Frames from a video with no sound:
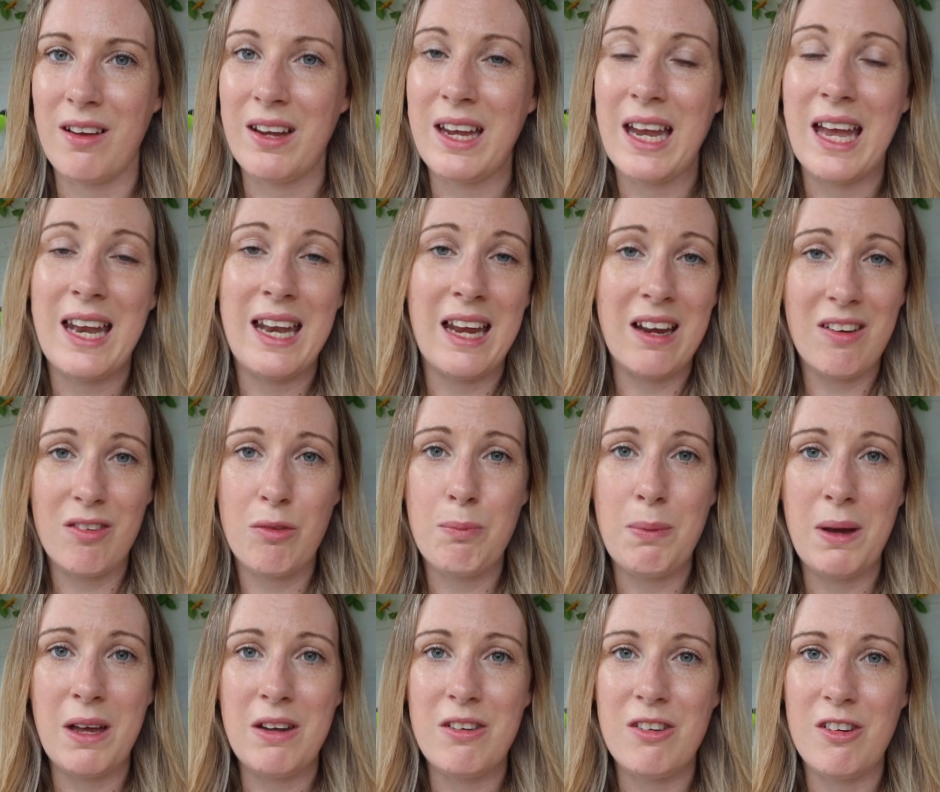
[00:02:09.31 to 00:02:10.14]
I'd get an
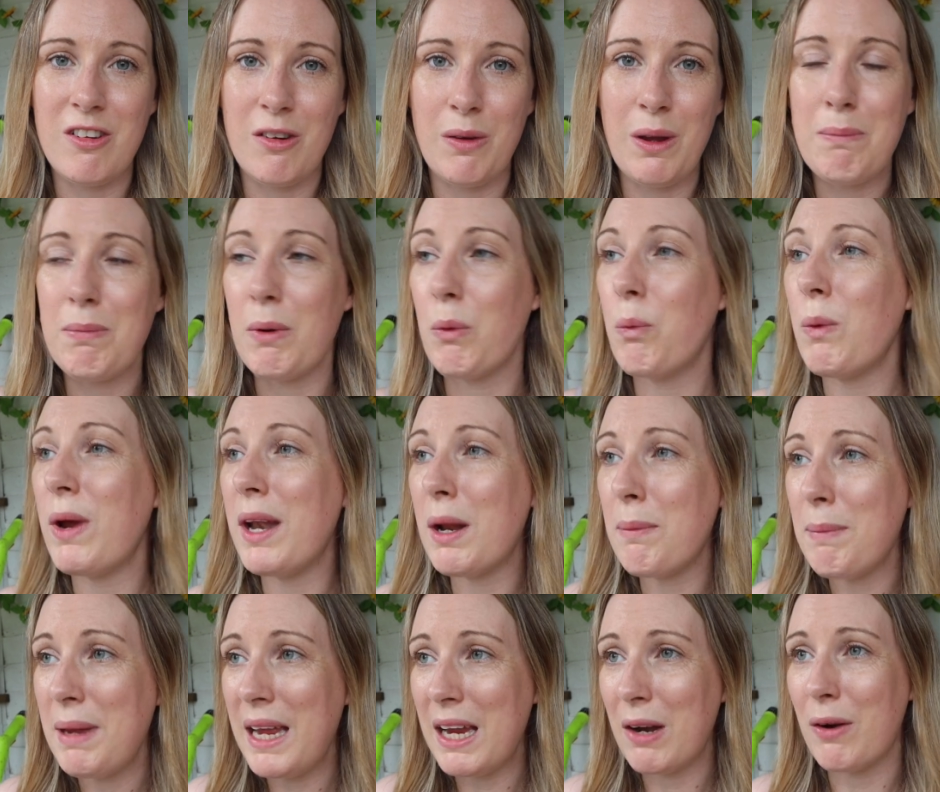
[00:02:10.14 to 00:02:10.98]
expert to do it but when
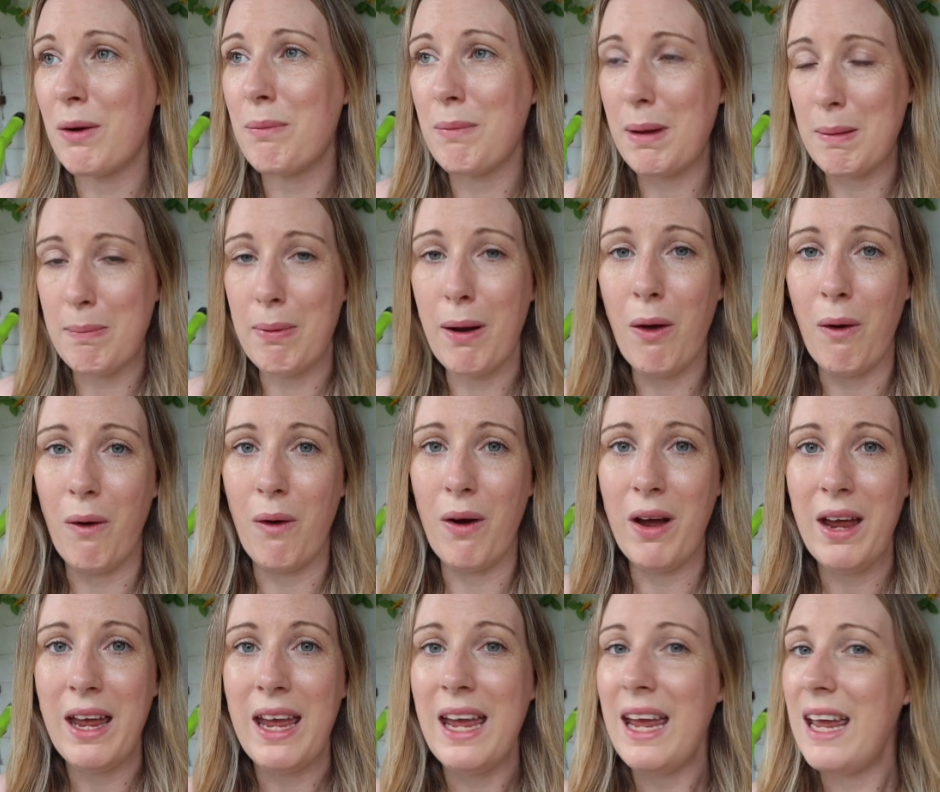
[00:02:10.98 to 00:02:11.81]
I'm here at my
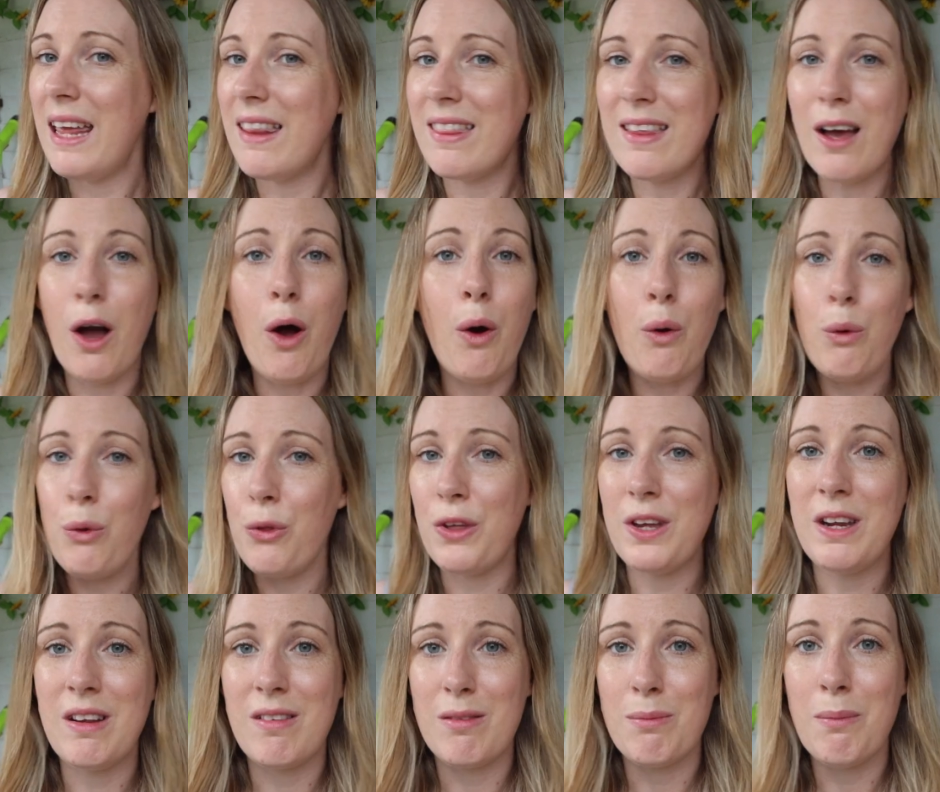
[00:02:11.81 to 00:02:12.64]
plot the whole
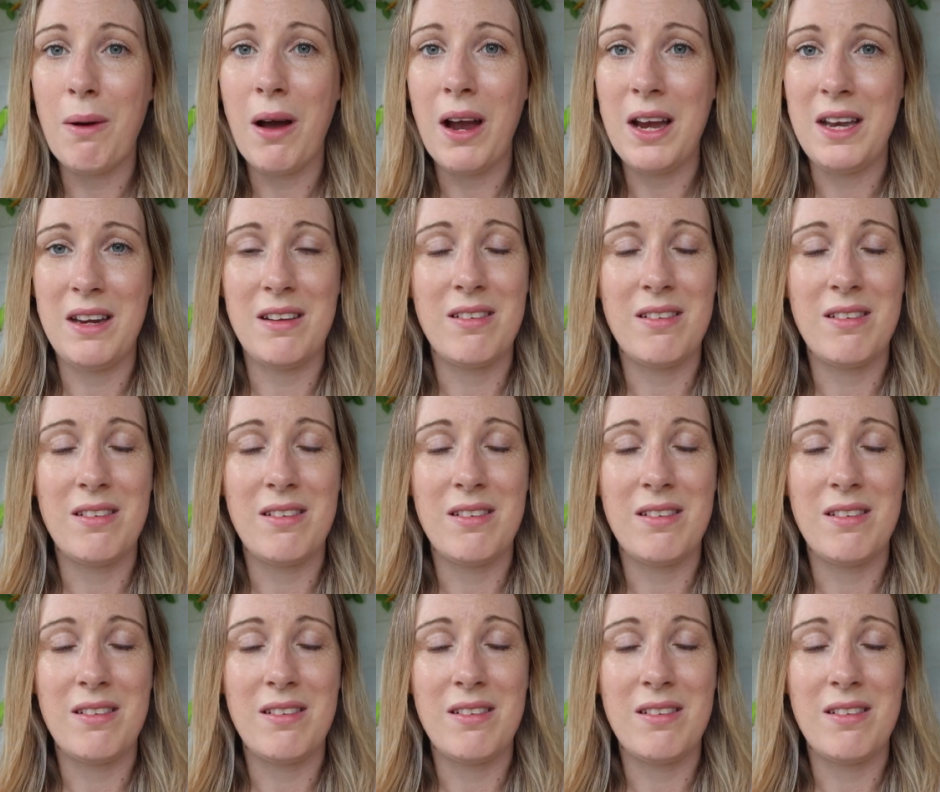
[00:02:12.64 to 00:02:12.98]
thing is mine.